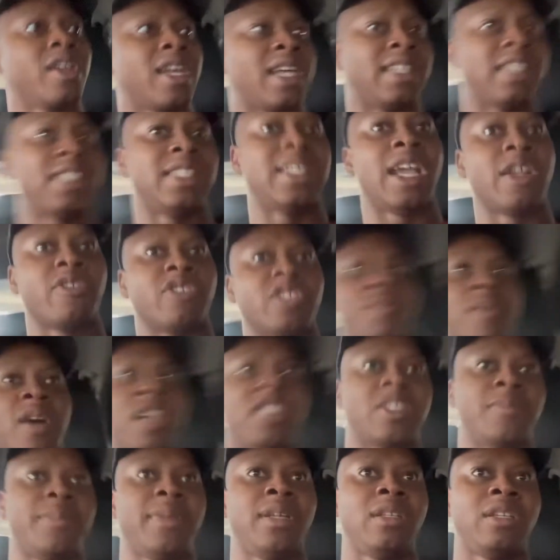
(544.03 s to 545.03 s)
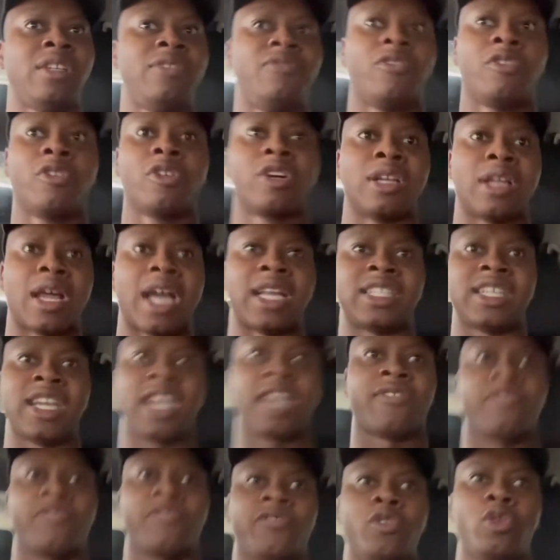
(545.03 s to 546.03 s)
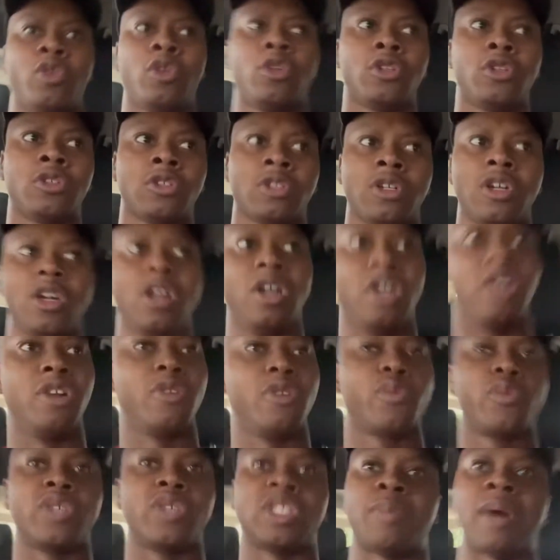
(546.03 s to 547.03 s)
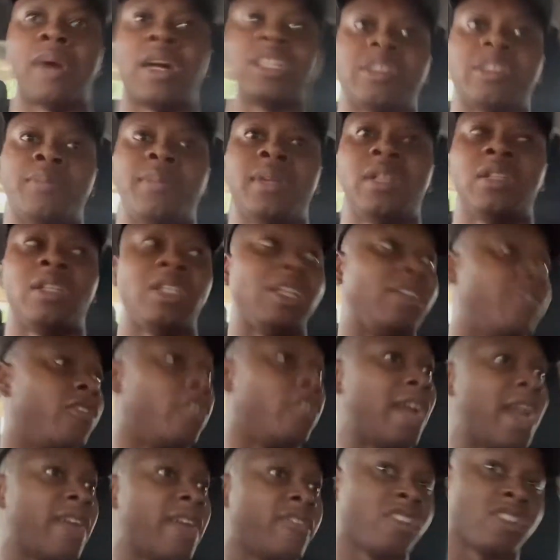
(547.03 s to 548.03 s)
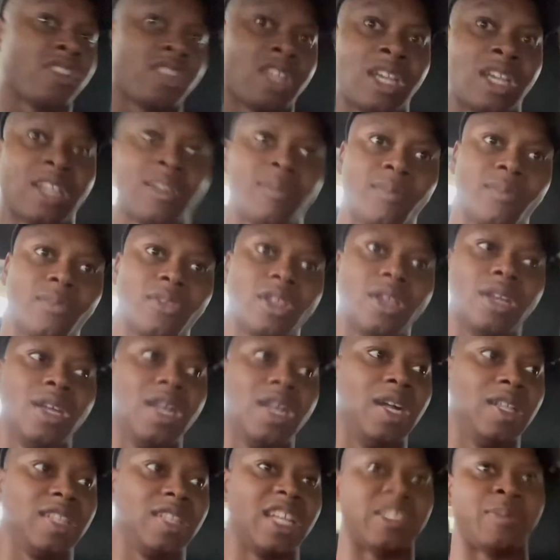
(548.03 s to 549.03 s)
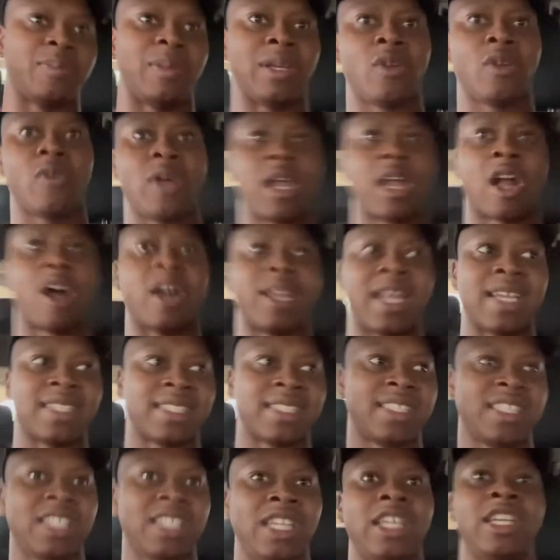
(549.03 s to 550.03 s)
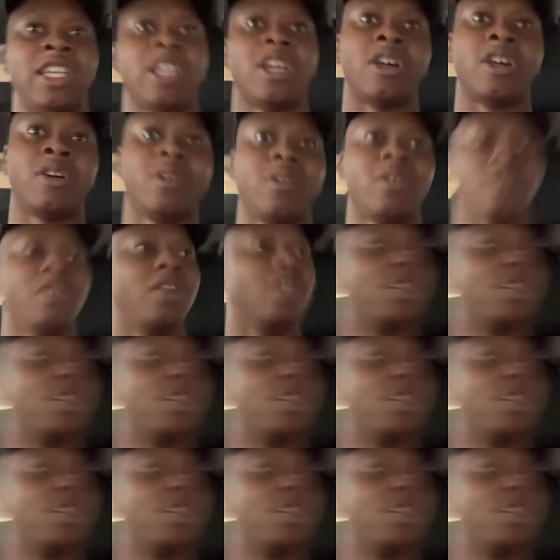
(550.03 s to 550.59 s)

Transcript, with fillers: and to take responsibility for it. I take full responsibility for everything that's been going on as a CEO.